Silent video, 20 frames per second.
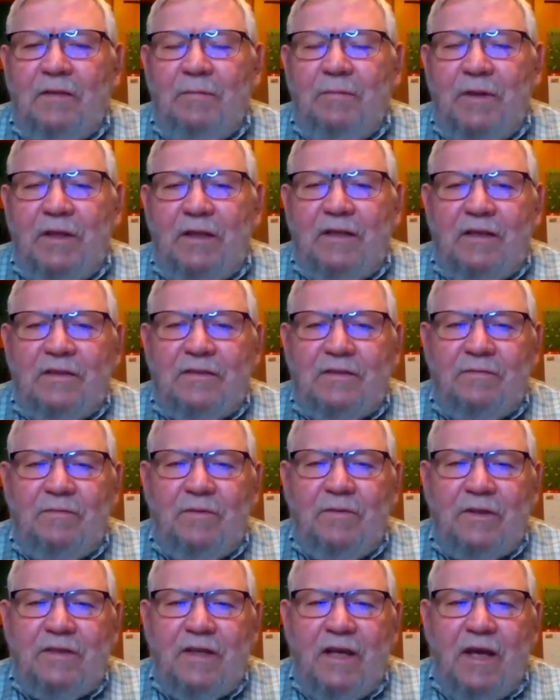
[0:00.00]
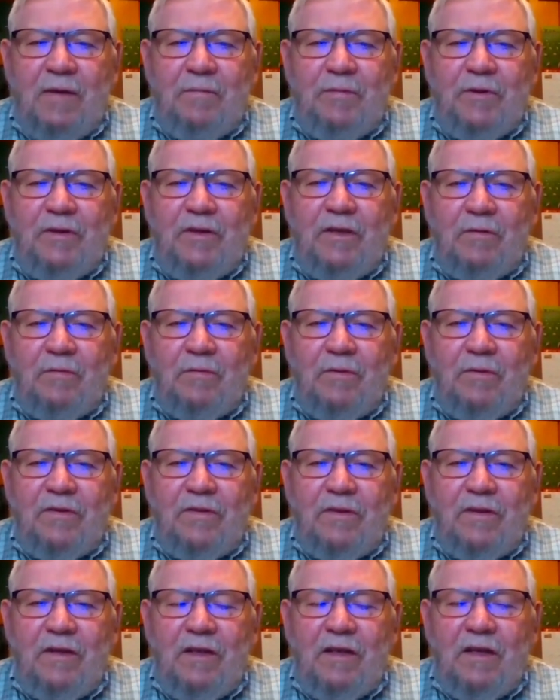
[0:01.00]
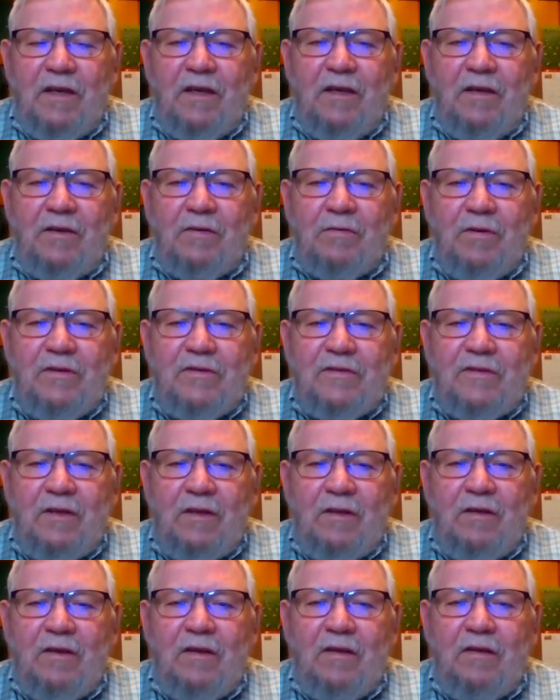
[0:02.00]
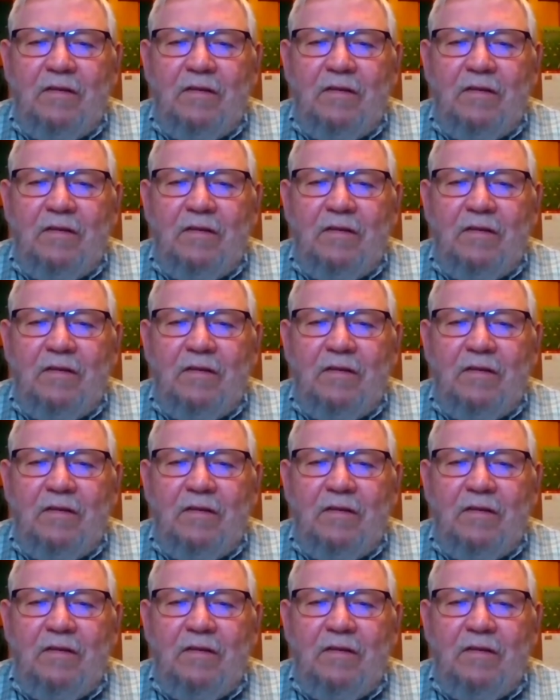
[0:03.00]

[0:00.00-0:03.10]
because of what's happened here with the increasing